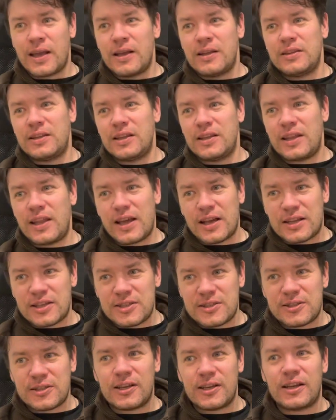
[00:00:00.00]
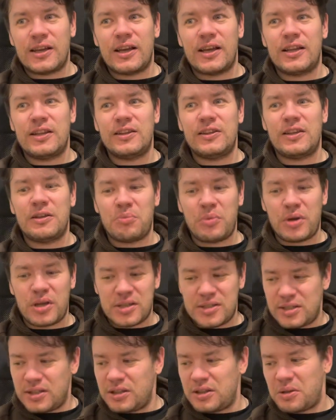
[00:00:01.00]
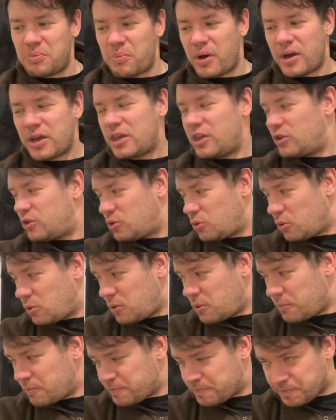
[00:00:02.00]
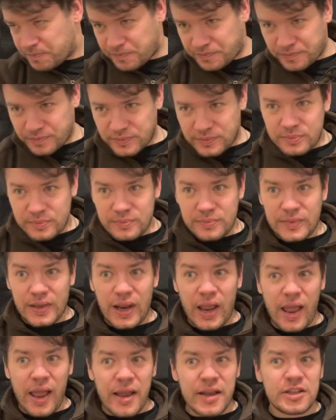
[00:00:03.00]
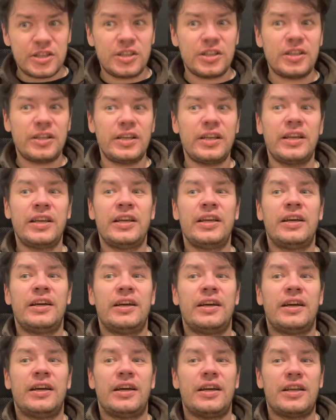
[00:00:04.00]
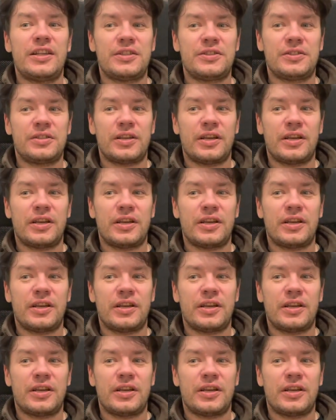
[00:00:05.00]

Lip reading: The next and amazing debugging tool actually is